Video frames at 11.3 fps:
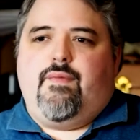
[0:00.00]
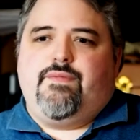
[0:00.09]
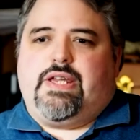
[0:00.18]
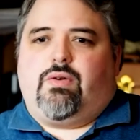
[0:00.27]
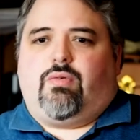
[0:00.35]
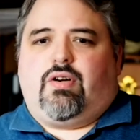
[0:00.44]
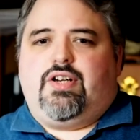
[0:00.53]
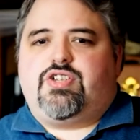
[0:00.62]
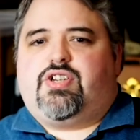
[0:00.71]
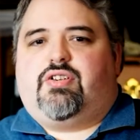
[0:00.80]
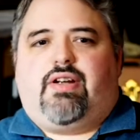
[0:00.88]
The
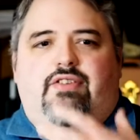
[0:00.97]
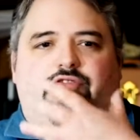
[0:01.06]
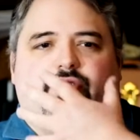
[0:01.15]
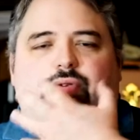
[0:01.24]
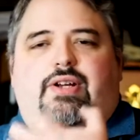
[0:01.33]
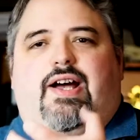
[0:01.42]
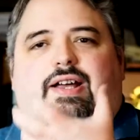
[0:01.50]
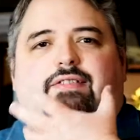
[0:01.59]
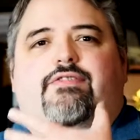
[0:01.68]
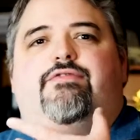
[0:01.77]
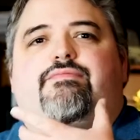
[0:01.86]
orange and grapefruit kind
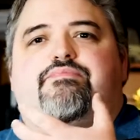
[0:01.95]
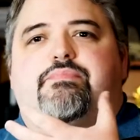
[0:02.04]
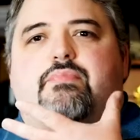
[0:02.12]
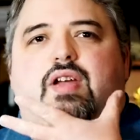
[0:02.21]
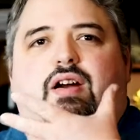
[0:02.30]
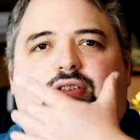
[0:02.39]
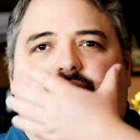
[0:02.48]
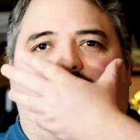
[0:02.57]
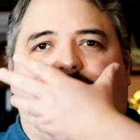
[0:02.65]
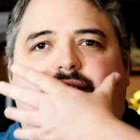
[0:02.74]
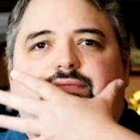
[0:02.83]
of are
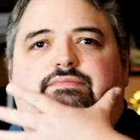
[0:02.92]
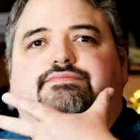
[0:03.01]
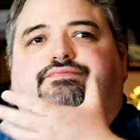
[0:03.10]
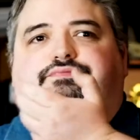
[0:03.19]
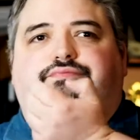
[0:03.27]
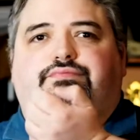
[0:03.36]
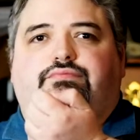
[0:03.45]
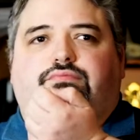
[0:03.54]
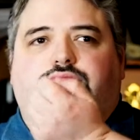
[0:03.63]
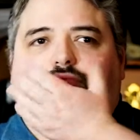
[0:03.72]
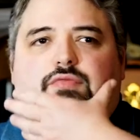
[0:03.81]
light
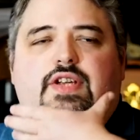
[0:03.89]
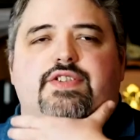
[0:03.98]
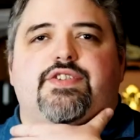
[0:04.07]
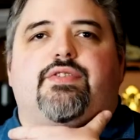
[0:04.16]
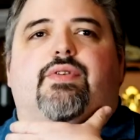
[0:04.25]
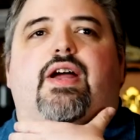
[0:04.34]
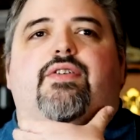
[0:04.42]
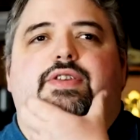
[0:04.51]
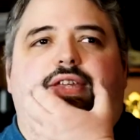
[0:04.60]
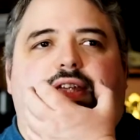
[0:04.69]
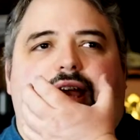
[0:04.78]
and
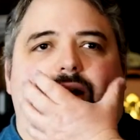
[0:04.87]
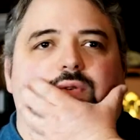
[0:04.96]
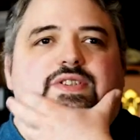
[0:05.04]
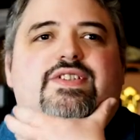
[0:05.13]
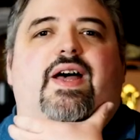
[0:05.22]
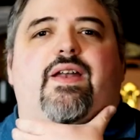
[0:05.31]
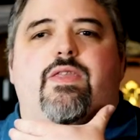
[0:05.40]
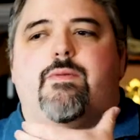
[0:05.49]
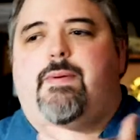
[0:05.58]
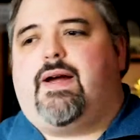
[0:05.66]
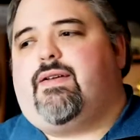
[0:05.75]
surround the outside of
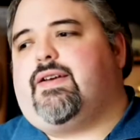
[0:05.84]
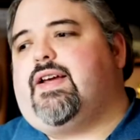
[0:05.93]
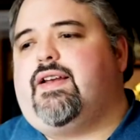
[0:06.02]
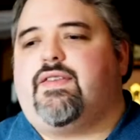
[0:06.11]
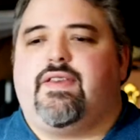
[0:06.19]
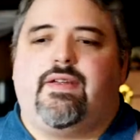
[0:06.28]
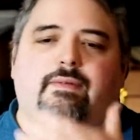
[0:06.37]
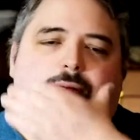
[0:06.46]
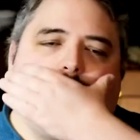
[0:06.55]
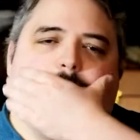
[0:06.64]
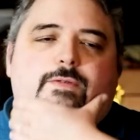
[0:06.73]
the palate kind of thing.
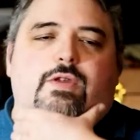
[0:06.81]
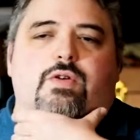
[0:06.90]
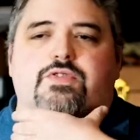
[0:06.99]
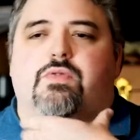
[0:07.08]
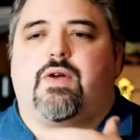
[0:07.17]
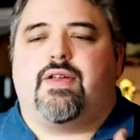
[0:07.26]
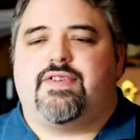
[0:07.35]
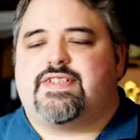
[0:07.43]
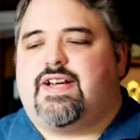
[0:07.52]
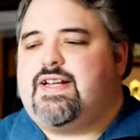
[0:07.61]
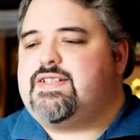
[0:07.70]
Goes around the
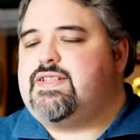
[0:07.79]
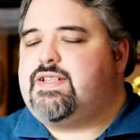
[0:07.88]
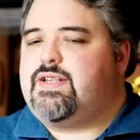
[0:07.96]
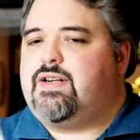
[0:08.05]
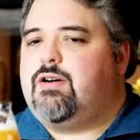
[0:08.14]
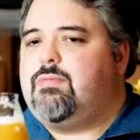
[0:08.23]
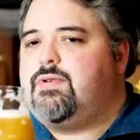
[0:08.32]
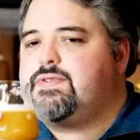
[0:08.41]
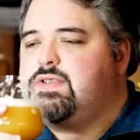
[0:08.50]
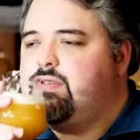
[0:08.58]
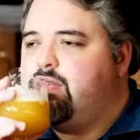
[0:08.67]
sides of the tongue
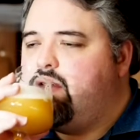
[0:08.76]
almost.